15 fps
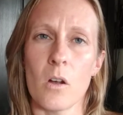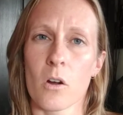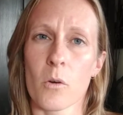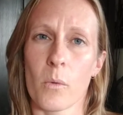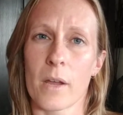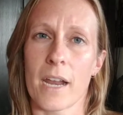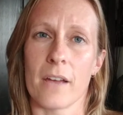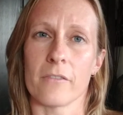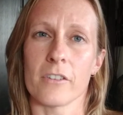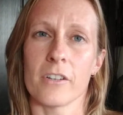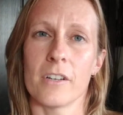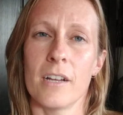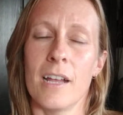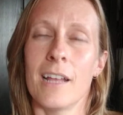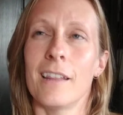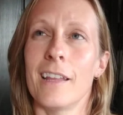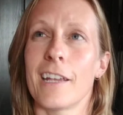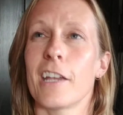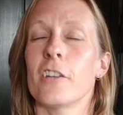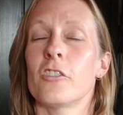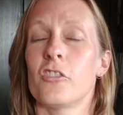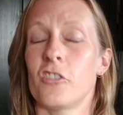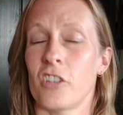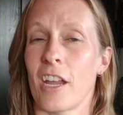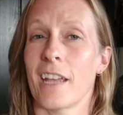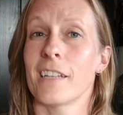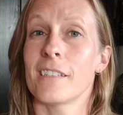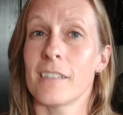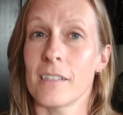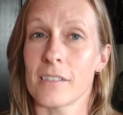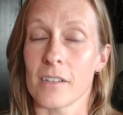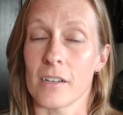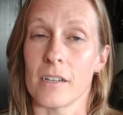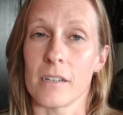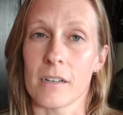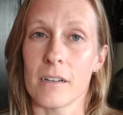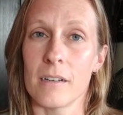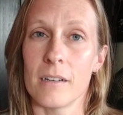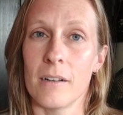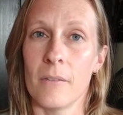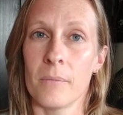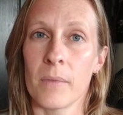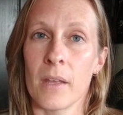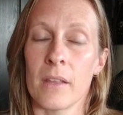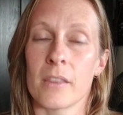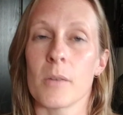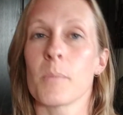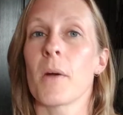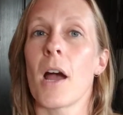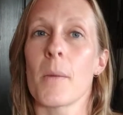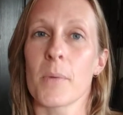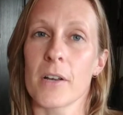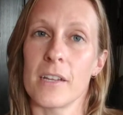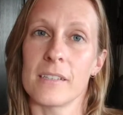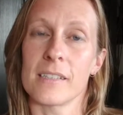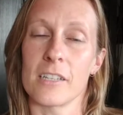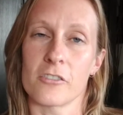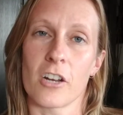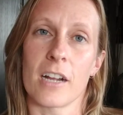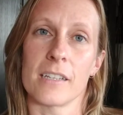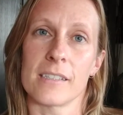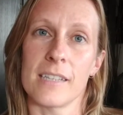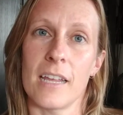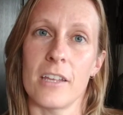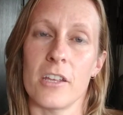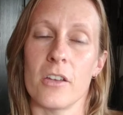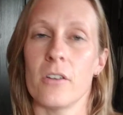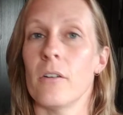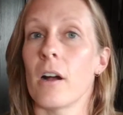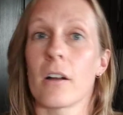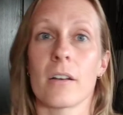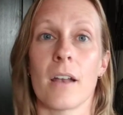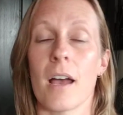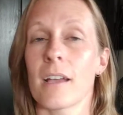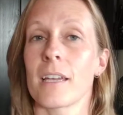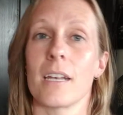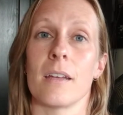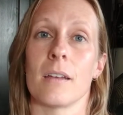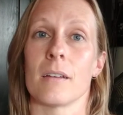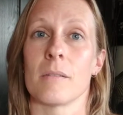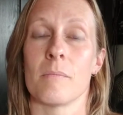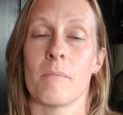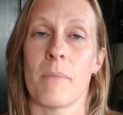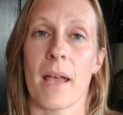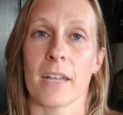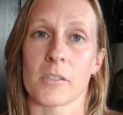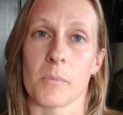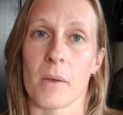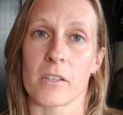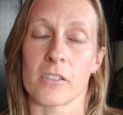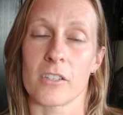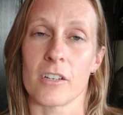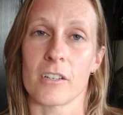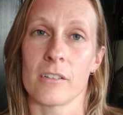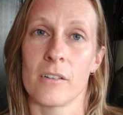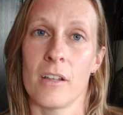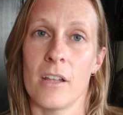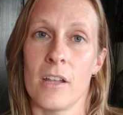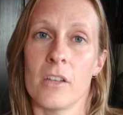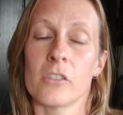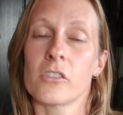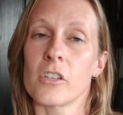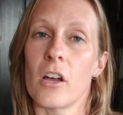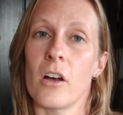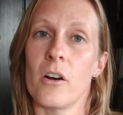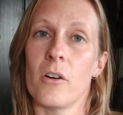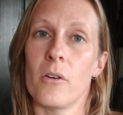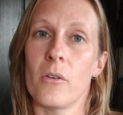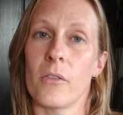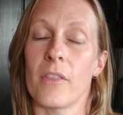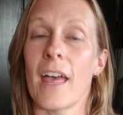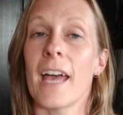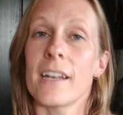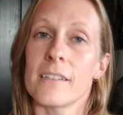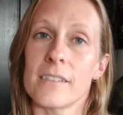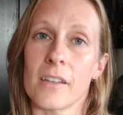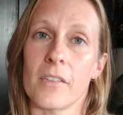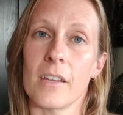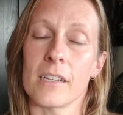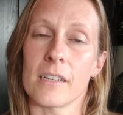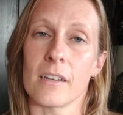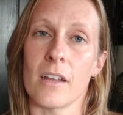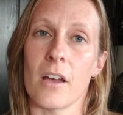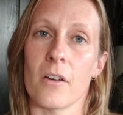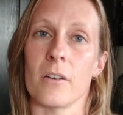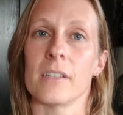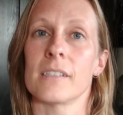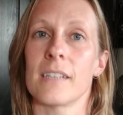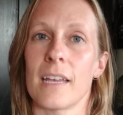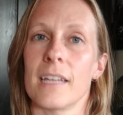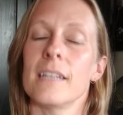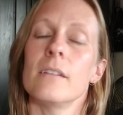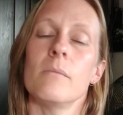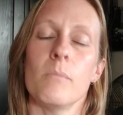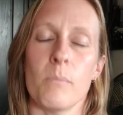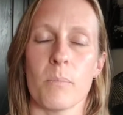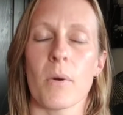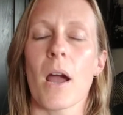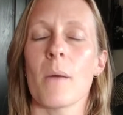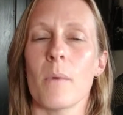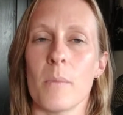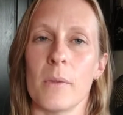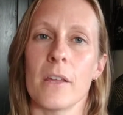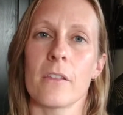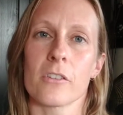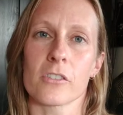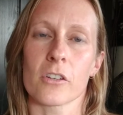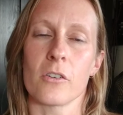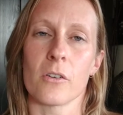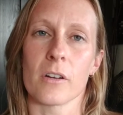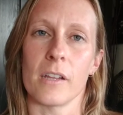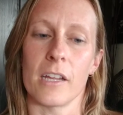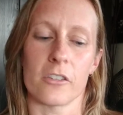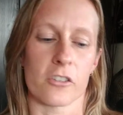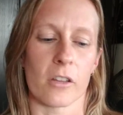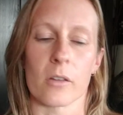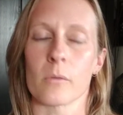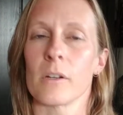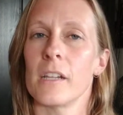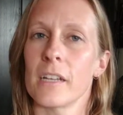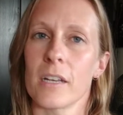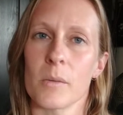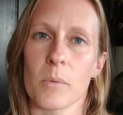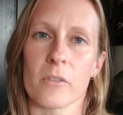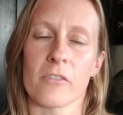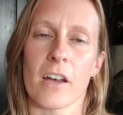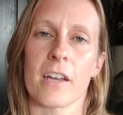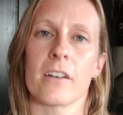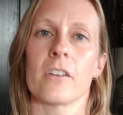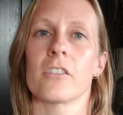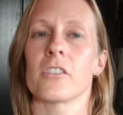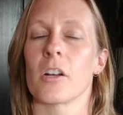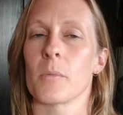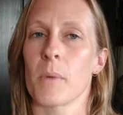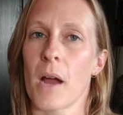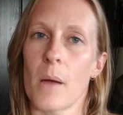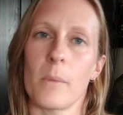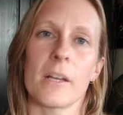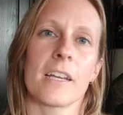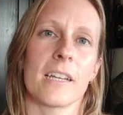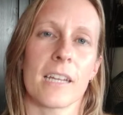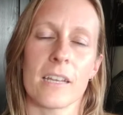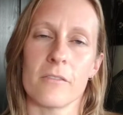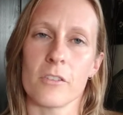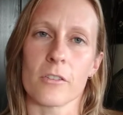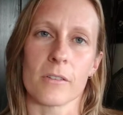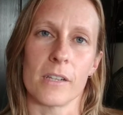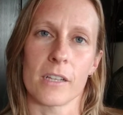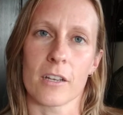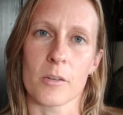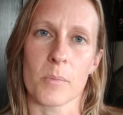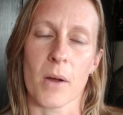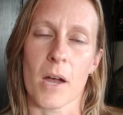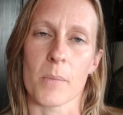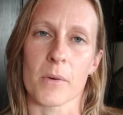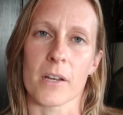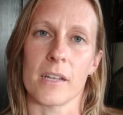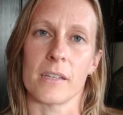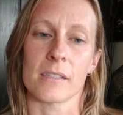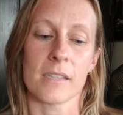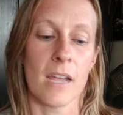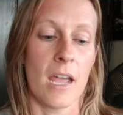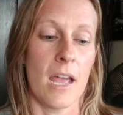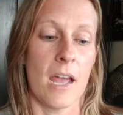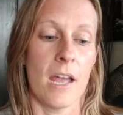or whatever, like, chances are the properties they try and sell you are not going to pass muster. So that is the thing to know is that probably there's a correlation. The really good providers are probably going to give you really good properties.